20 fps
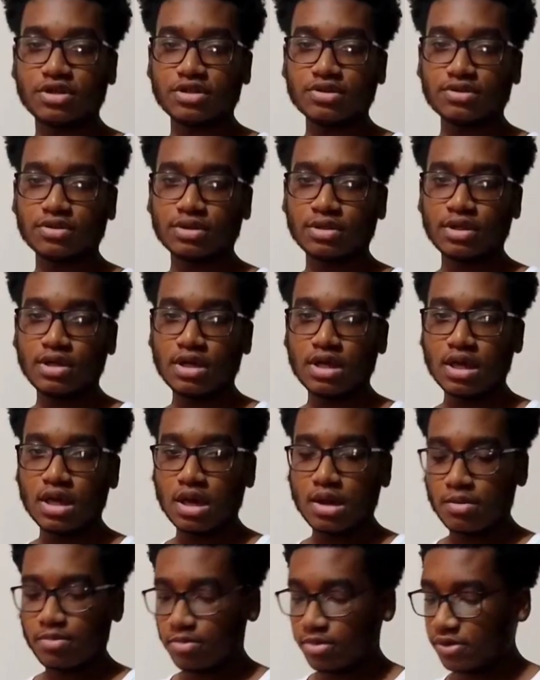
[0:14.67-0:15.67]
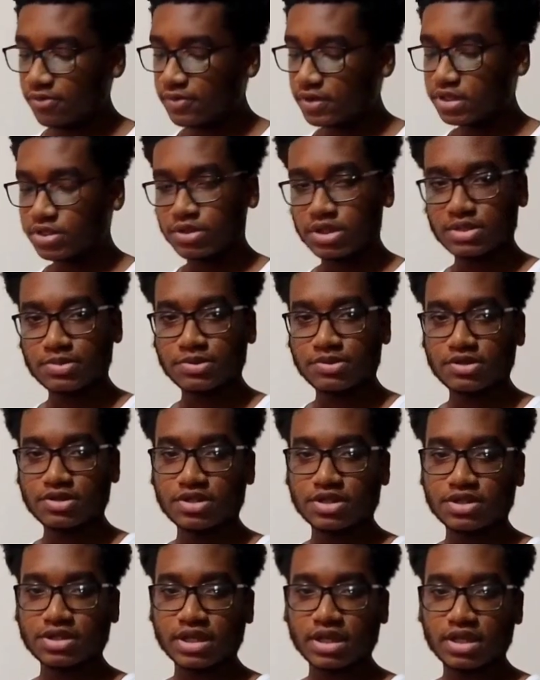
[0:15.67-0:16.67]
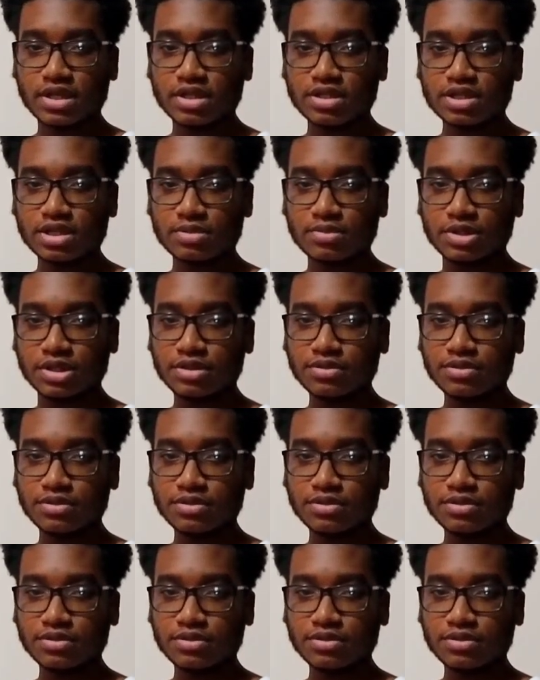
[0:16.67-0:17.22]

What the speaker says: right? But if I twist my wrist just a little